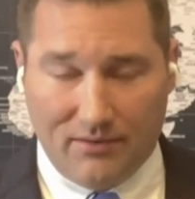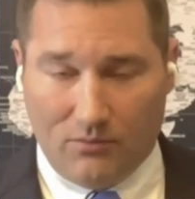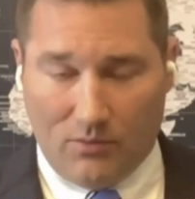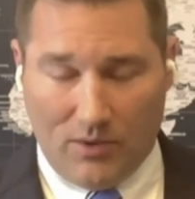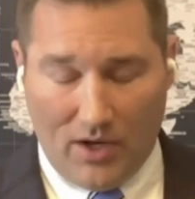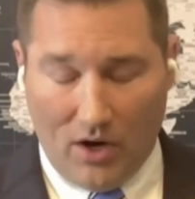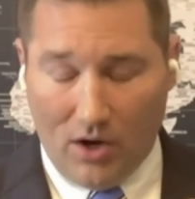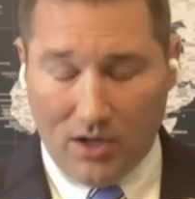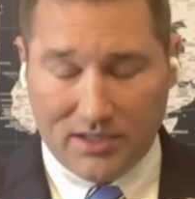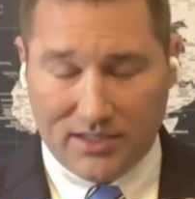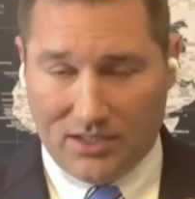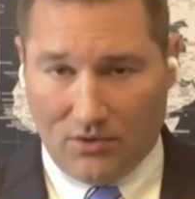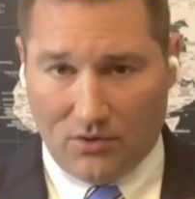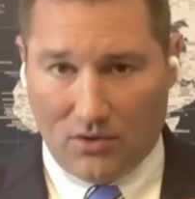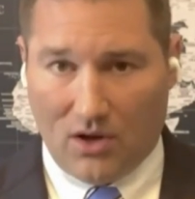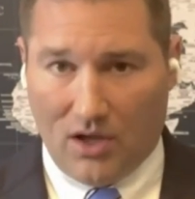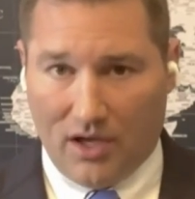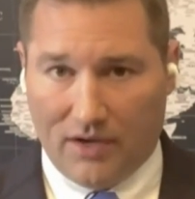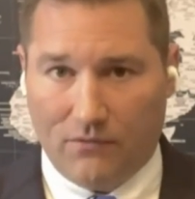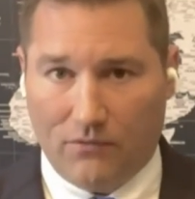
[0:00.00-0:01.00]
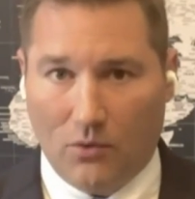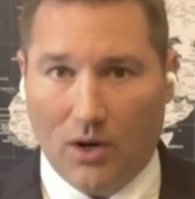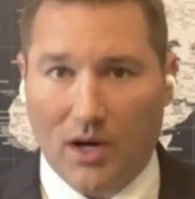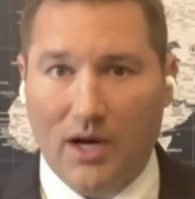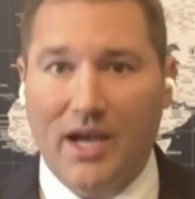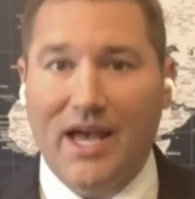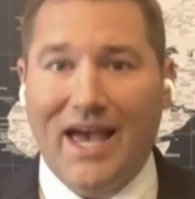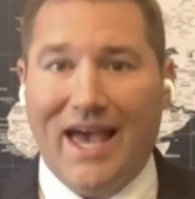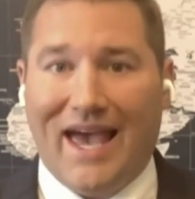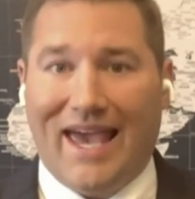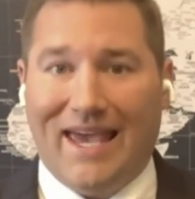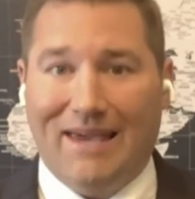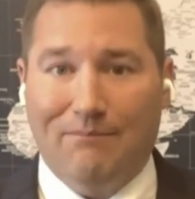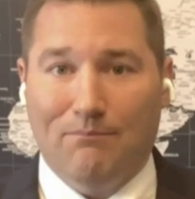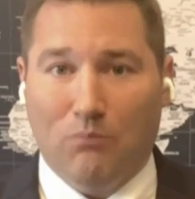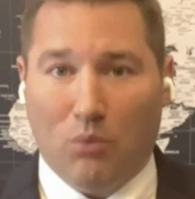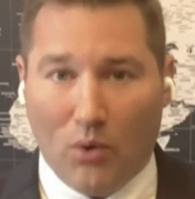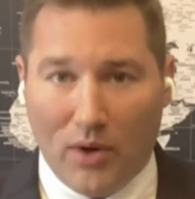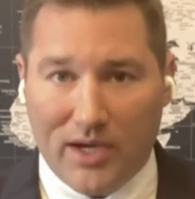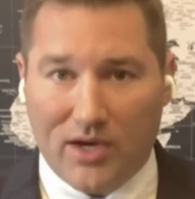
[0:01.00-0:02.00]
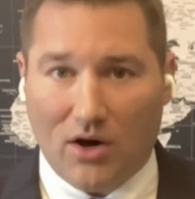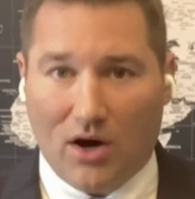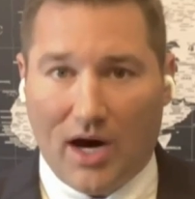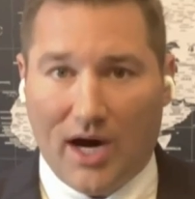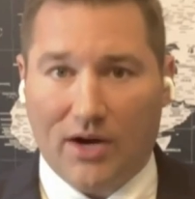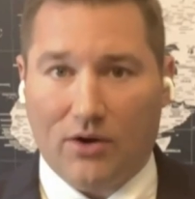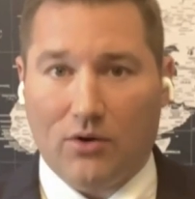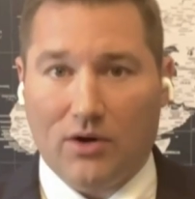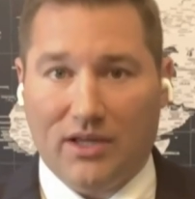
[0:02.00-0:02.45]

we are still calling for a boycott,